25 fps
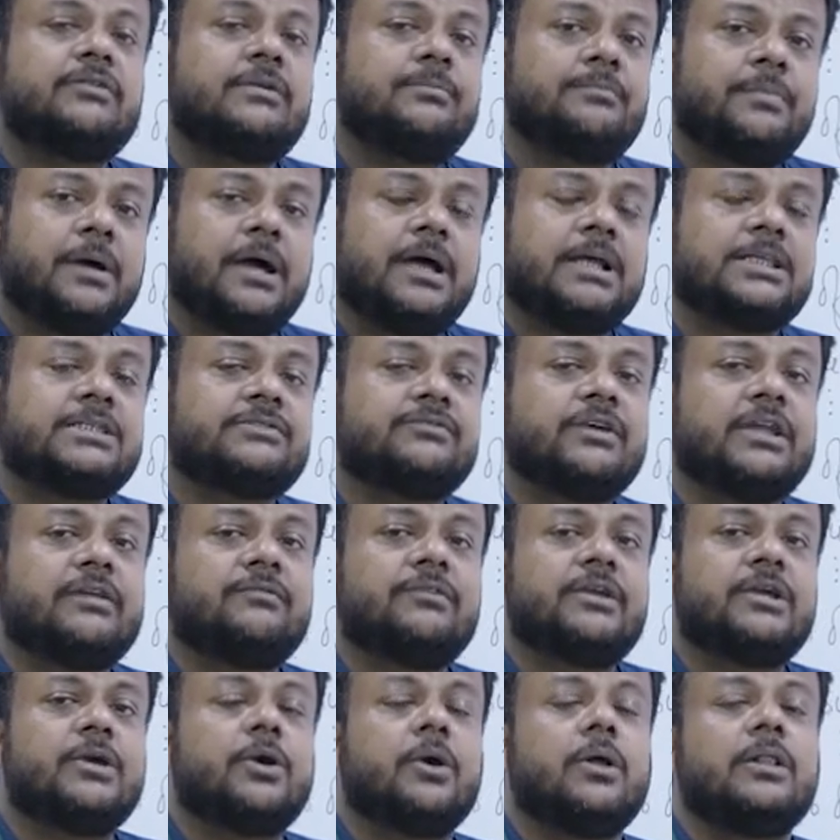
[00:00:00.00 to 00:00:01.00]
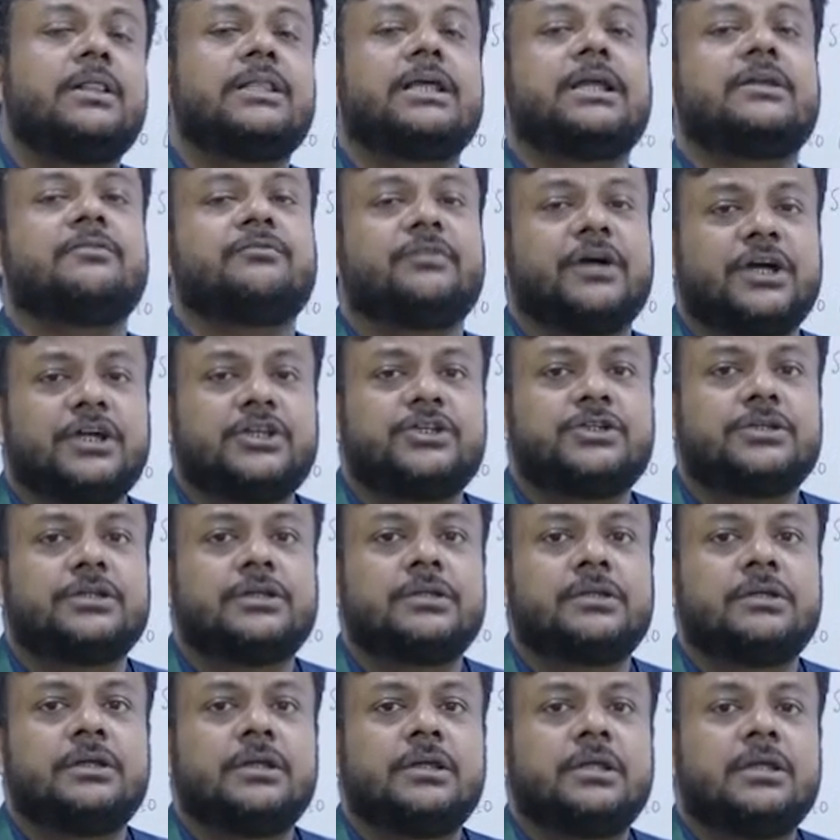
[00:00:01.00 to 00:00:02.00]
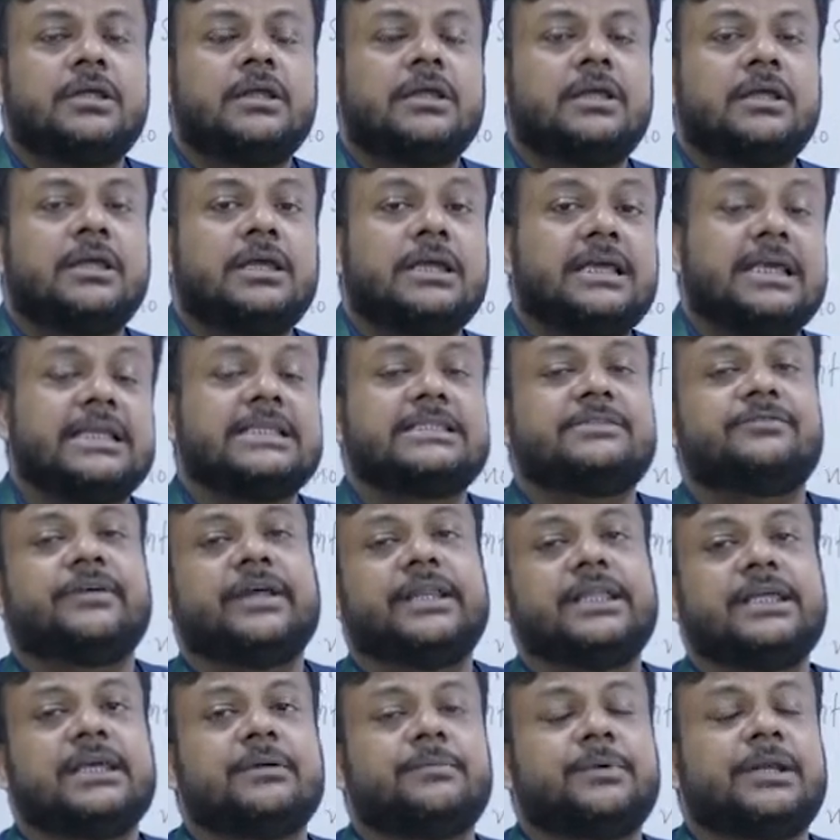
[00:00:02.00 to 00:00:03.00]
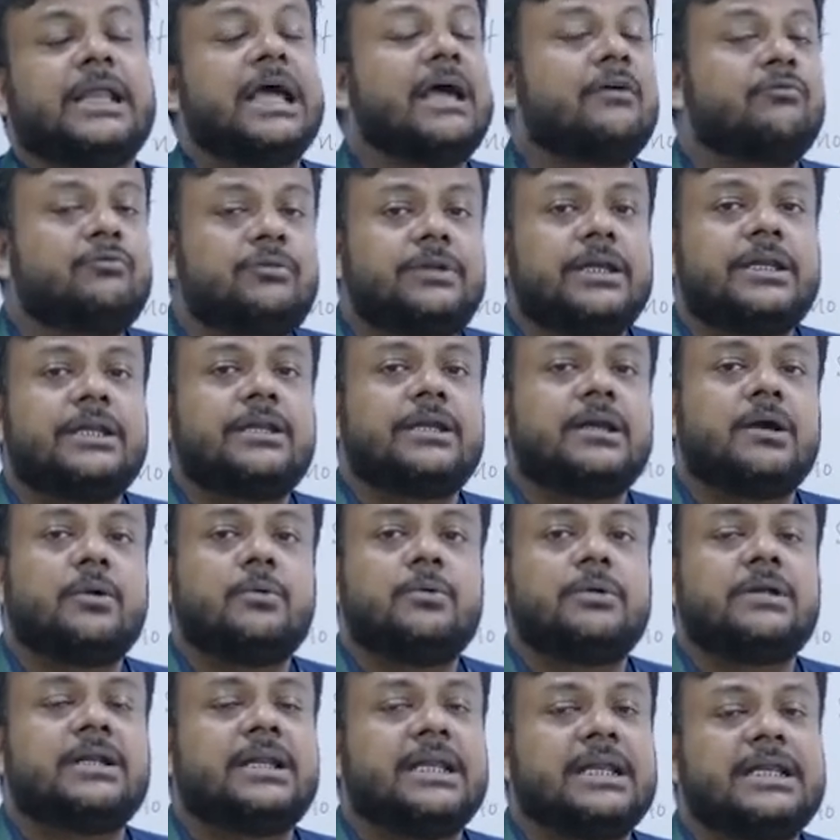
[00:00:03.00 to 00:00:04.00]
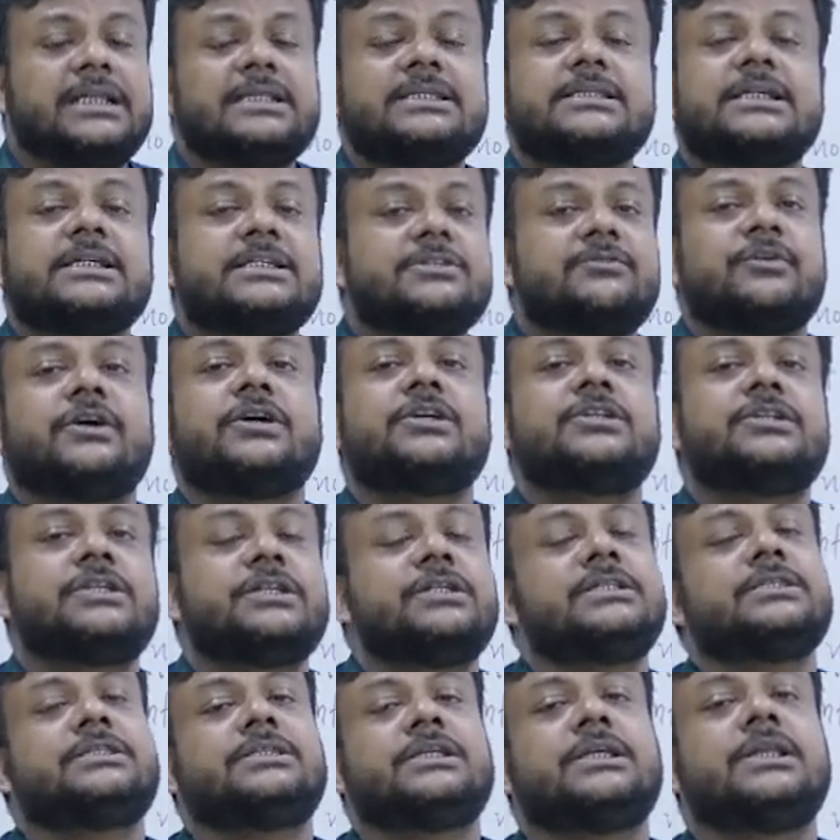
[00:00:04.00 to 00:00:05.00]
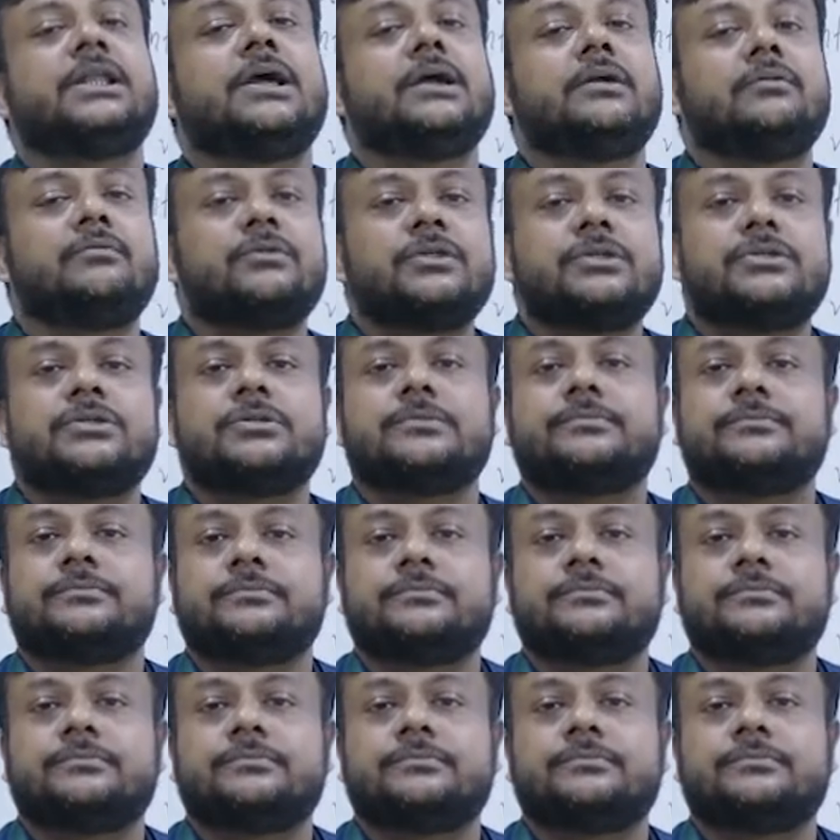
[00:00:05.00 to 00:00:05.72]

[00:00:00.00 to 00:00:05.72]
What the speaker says: we pass when we call that function, is variable? Have you encountered any such function in C language?